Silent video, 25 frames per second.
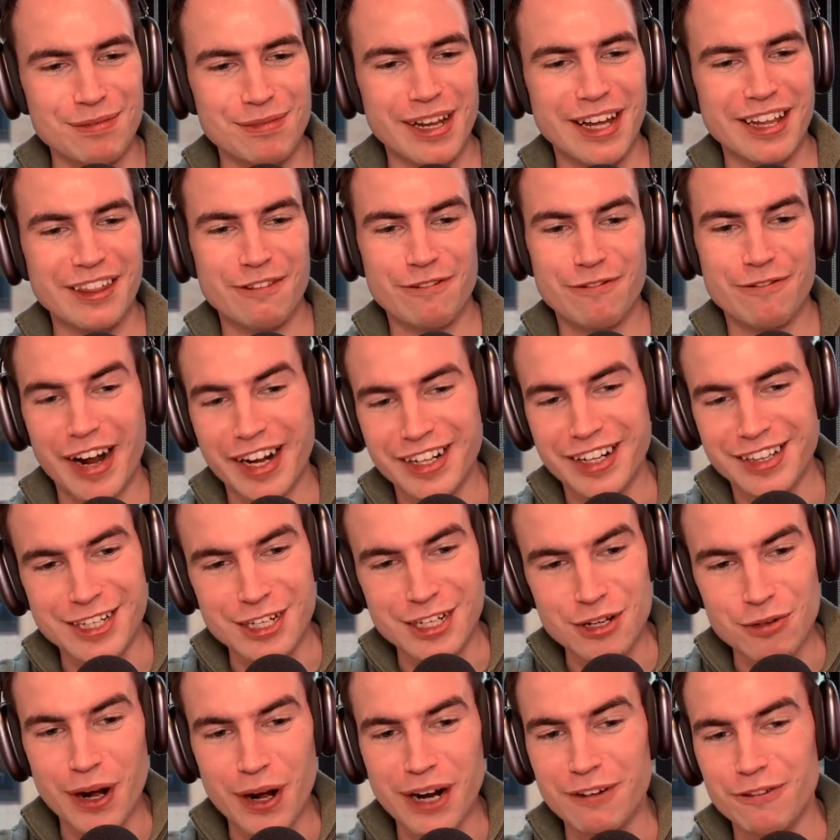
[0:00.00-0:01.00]
Like the fact that
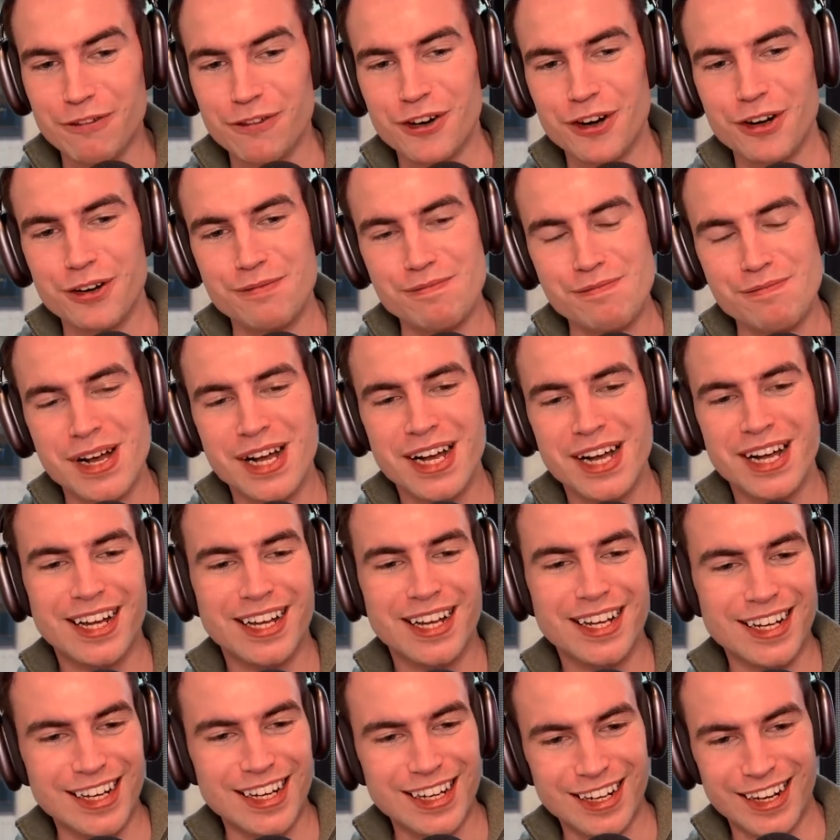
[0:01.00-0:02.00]
you went from
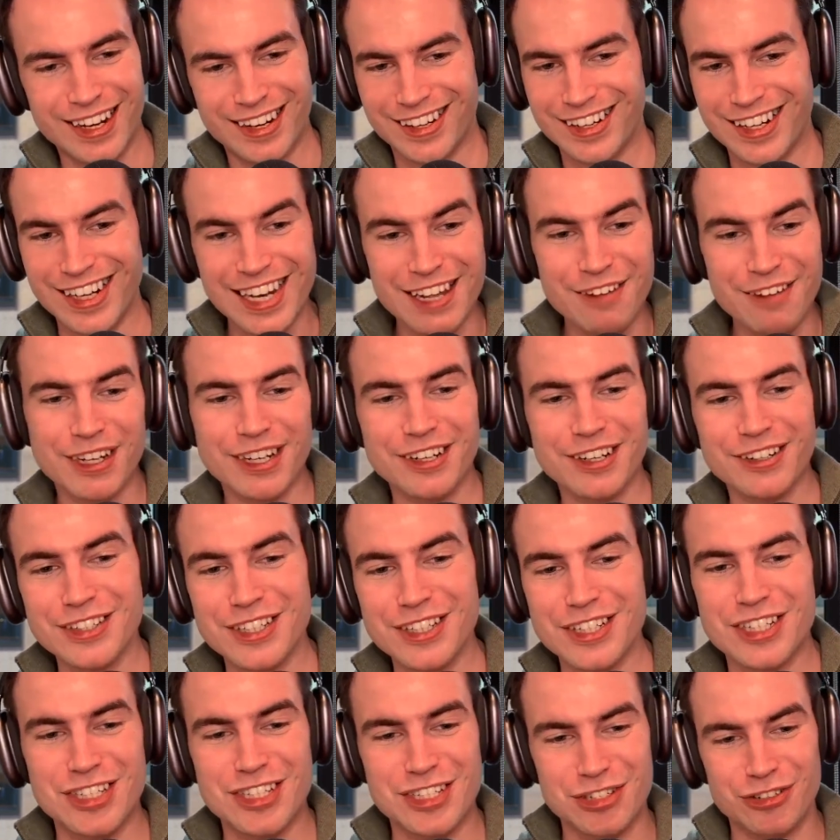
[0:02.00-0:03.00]
living on
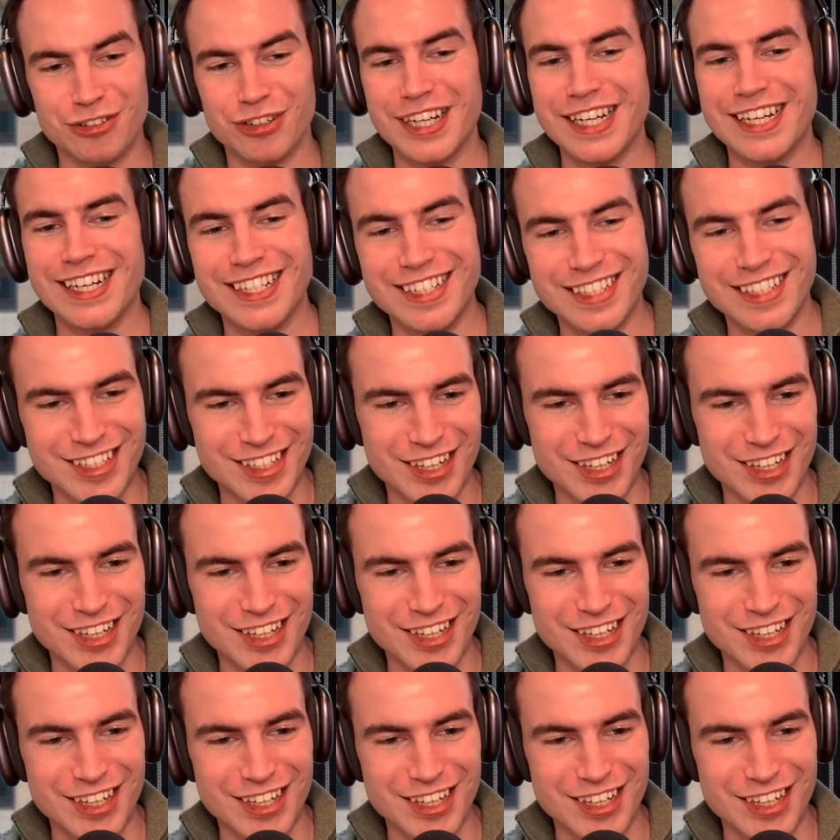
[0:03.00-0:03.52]
the street